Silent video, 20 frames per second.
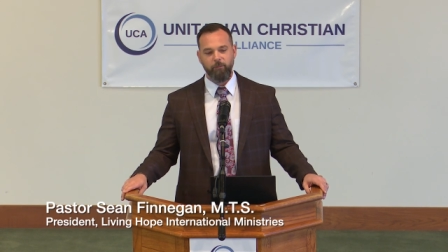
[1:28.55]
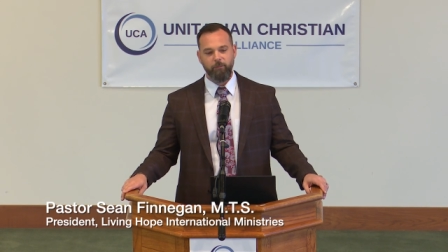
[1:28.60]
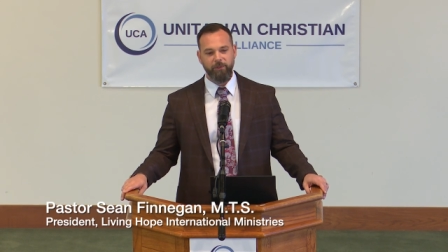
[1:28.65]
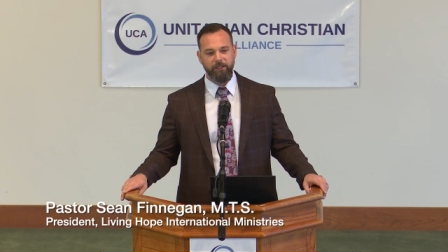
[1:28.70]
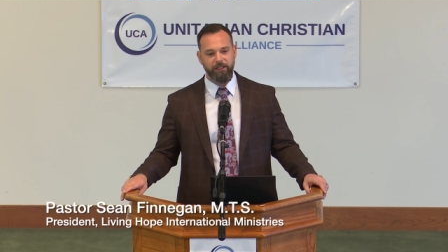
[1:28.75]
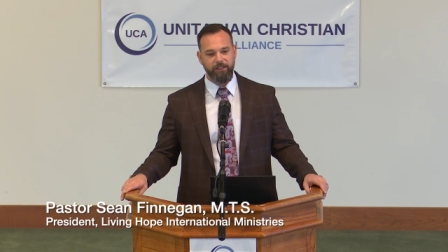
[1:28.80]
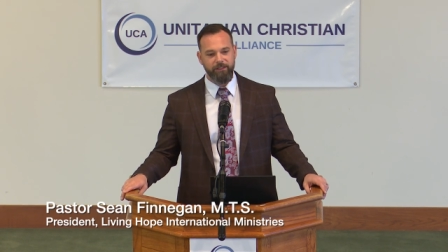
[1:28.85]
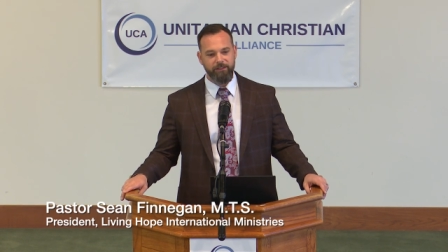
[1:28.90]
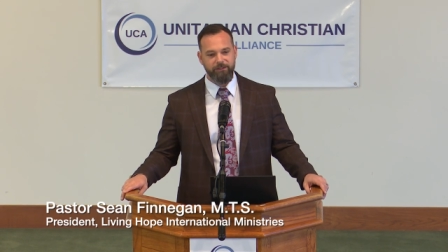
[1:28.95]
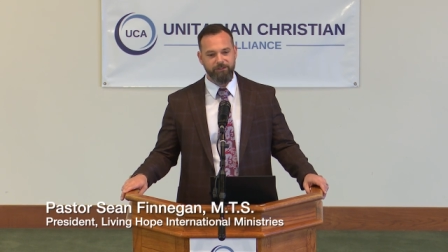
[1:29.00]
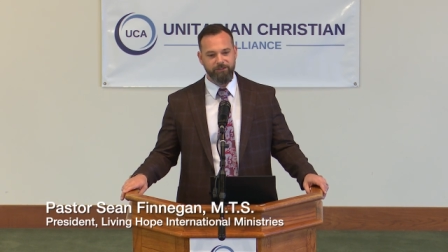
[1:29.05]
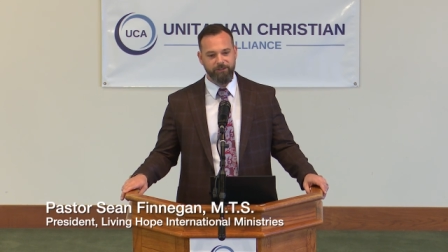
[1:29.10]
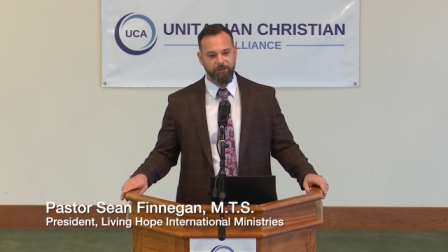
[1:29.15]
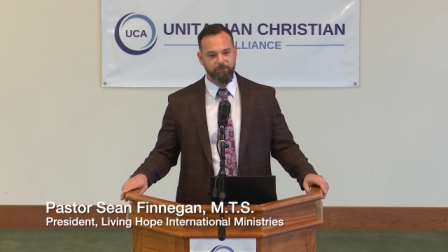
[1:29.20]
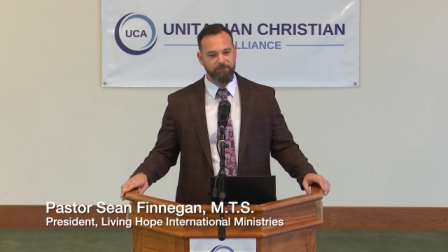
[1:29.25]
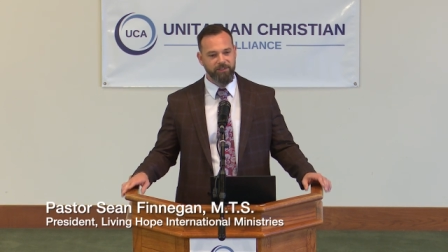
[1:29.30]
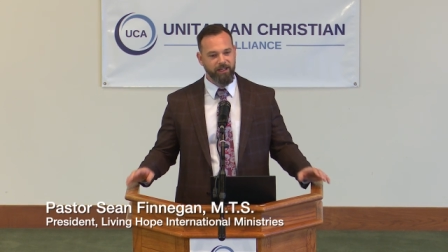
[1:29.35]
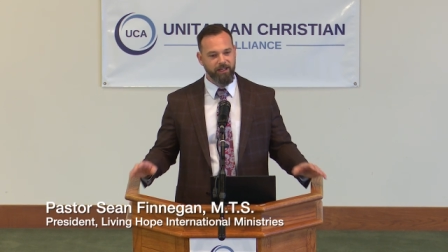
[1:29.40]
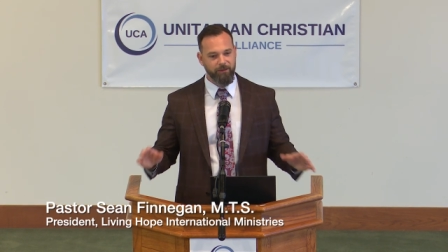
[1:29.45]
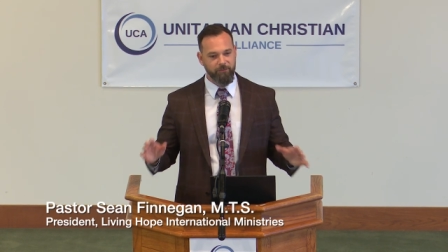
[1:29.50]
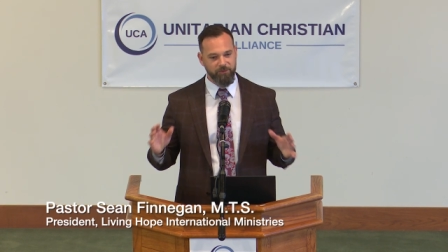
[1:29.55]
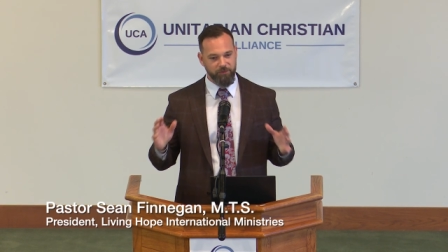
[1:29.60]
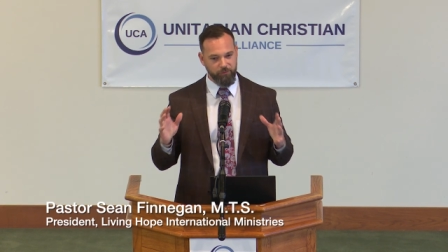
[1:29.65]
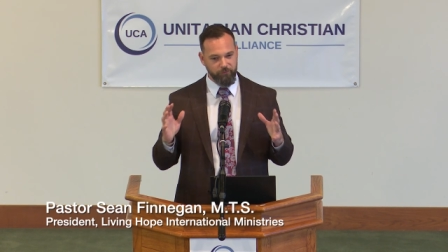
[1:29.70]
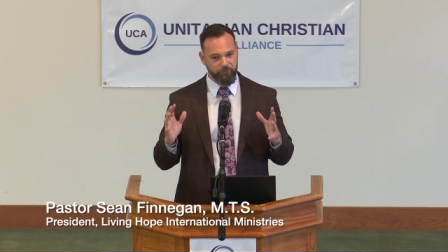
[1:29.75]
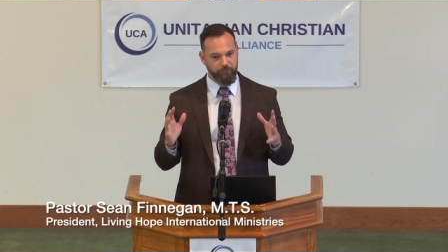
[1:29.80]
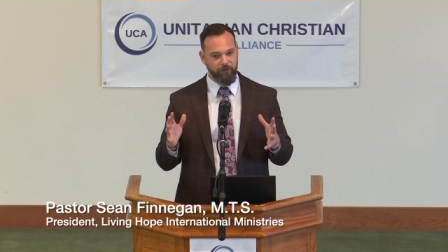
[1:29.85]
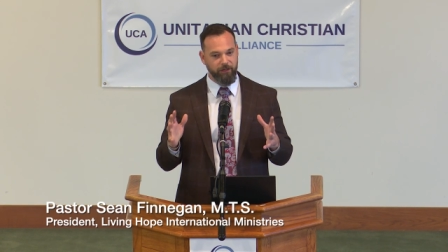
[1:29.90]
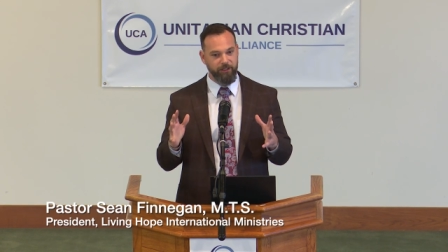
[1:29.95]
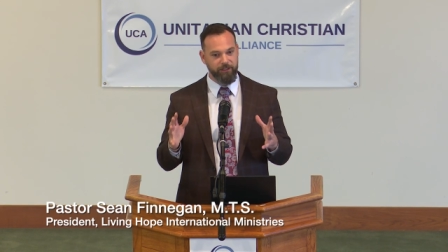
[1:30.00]
but sometimes
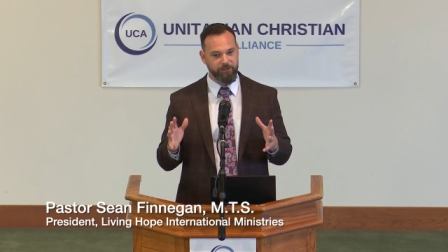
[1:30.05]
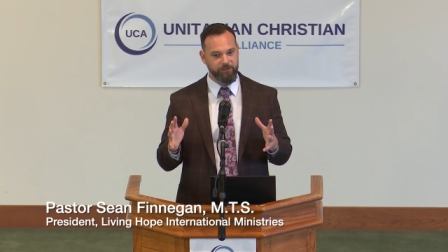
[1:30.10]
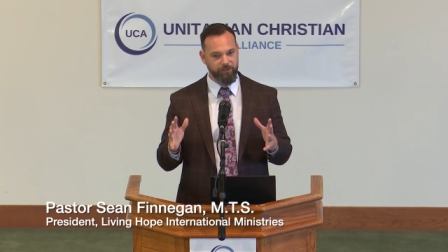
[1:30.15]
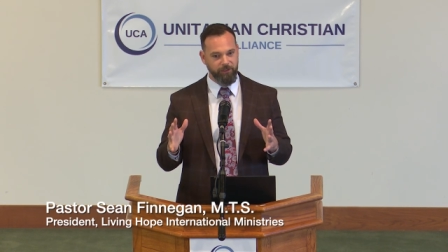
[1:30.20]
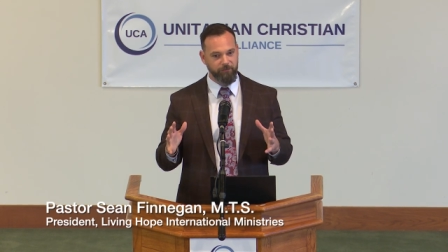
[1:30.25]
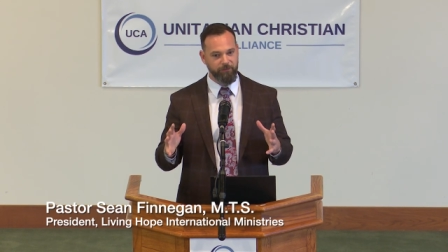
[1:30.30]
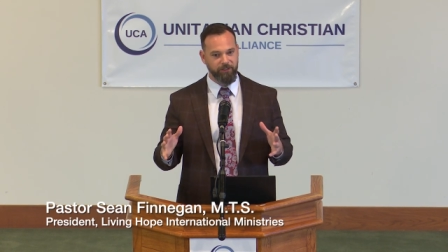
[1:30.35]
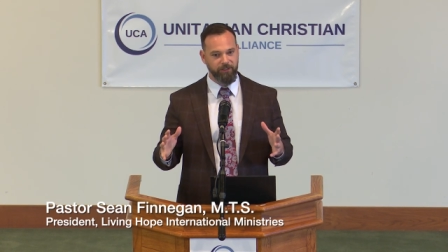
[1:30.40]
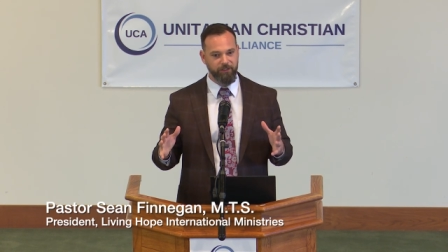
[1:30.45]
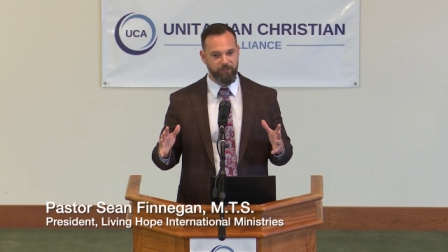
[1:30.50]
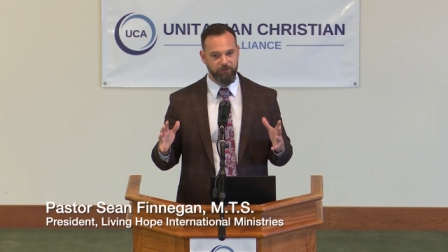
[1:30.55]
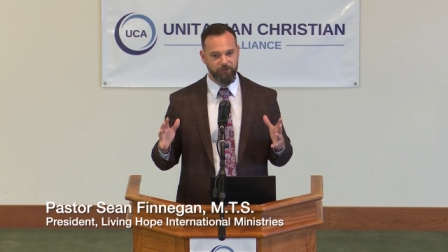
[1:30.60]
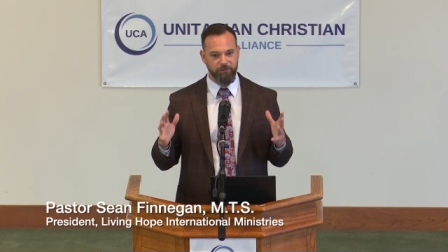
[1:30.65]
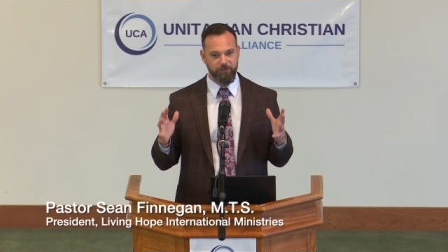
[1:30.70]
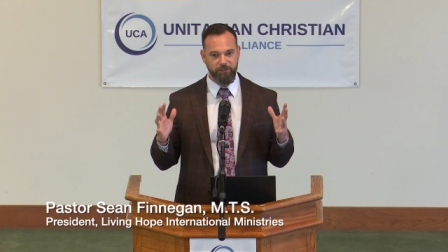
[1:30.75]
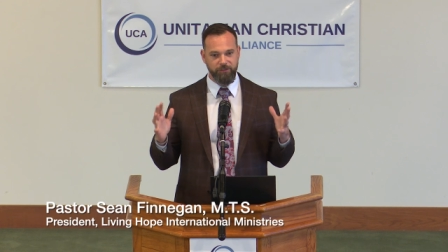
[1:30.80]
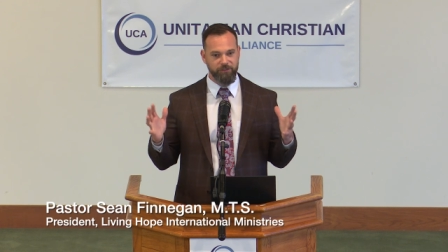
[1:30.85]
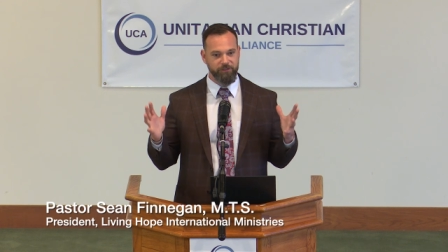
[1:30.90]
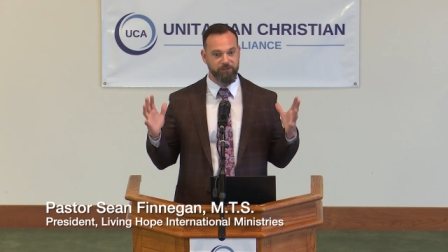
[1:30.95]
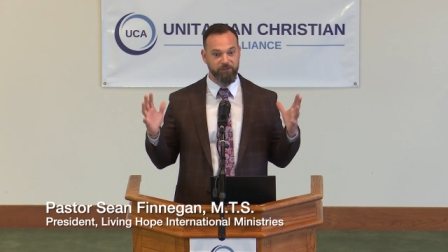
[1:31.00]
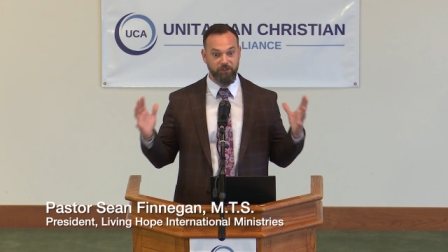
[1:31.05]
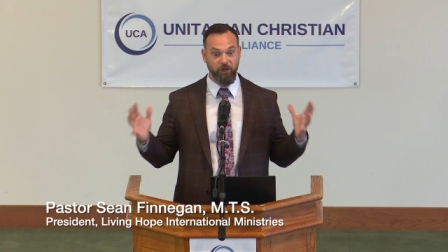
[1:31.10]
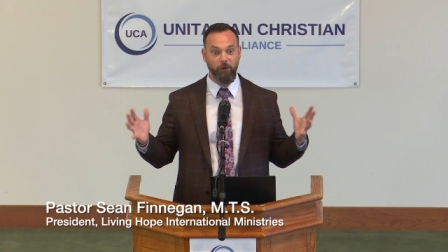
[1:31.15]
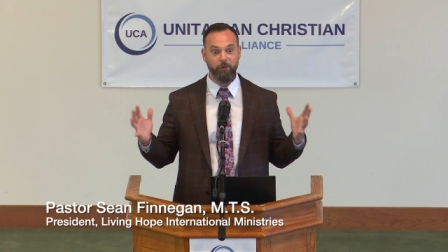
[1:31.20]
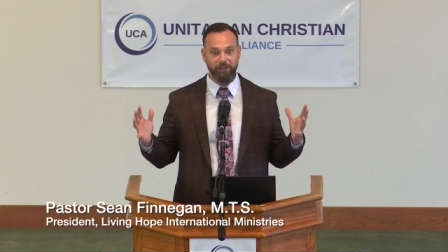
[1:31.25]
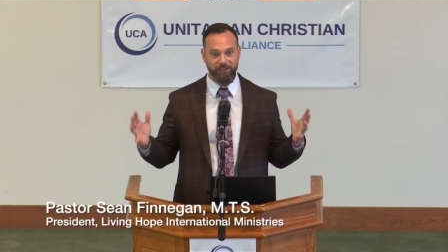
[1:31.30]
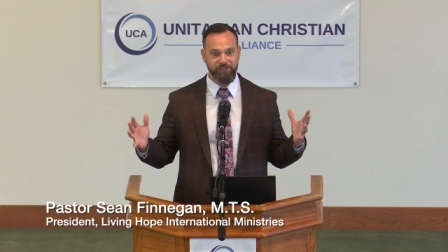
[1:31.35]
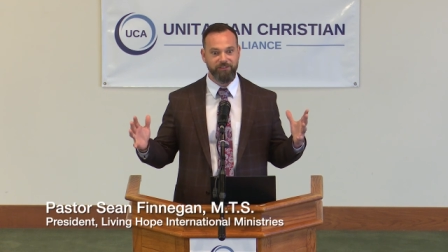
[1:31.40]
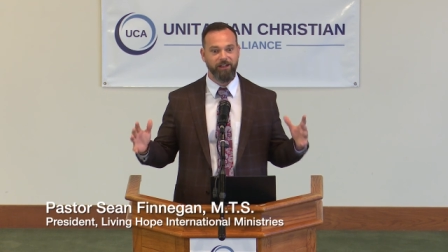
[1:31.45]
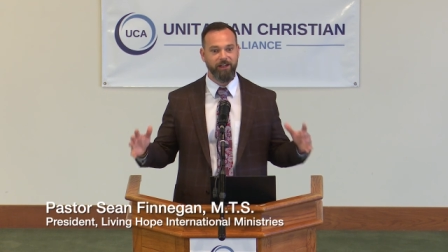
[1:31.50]
you find something and you're just
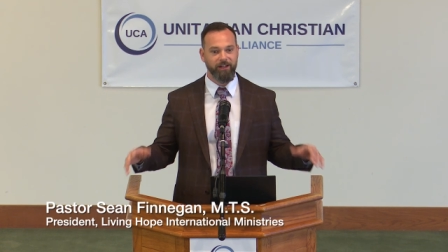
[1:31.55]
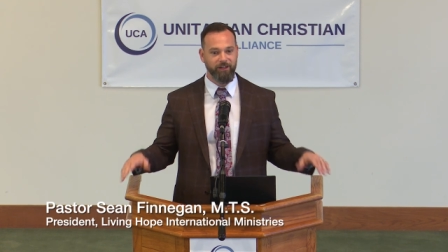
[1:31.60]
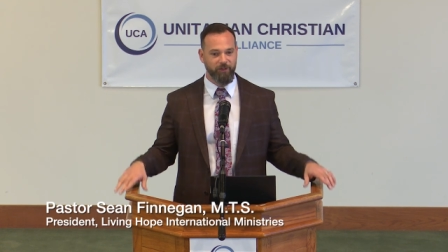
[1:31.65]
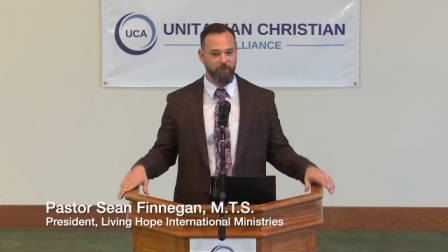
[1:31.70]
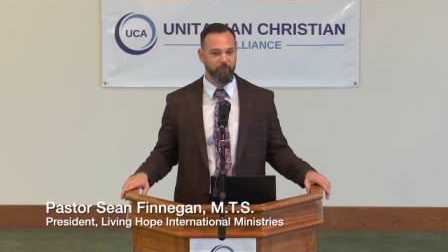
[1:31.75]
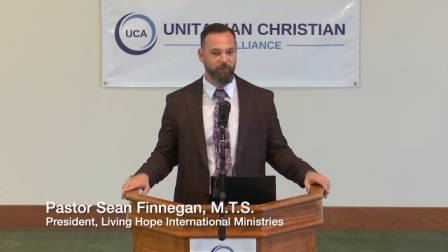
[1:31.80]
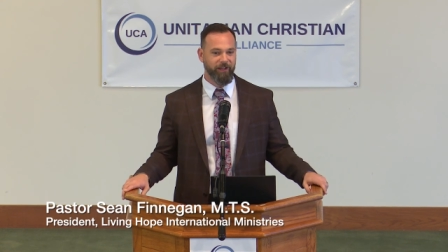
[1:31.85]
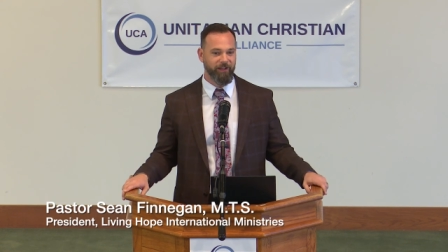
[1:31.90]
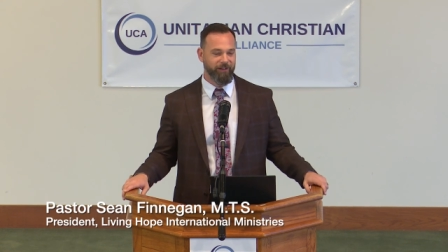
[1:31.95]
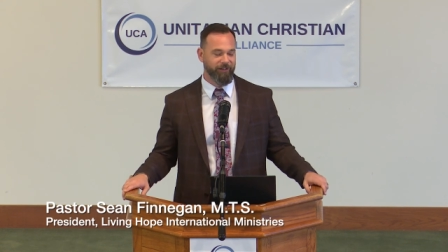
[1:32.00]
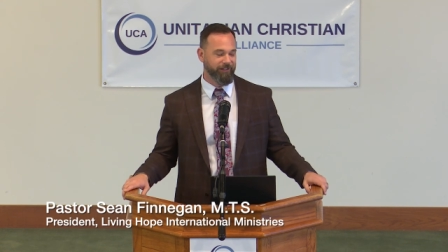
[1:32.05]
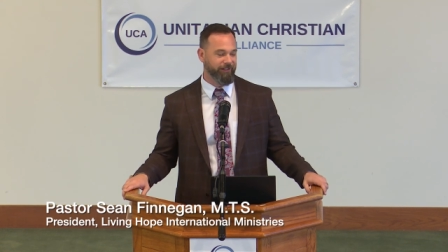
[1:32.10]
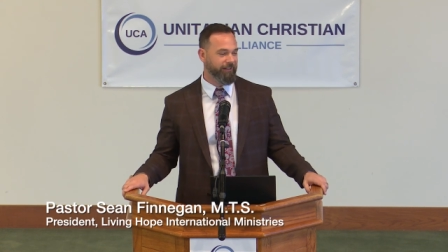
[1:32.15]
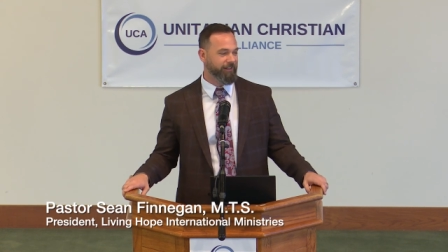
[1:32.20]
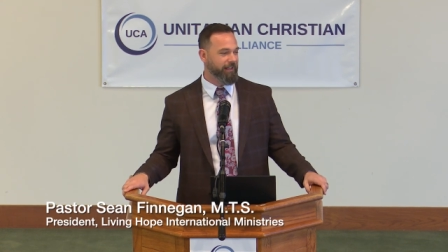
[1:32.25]
so excited about it.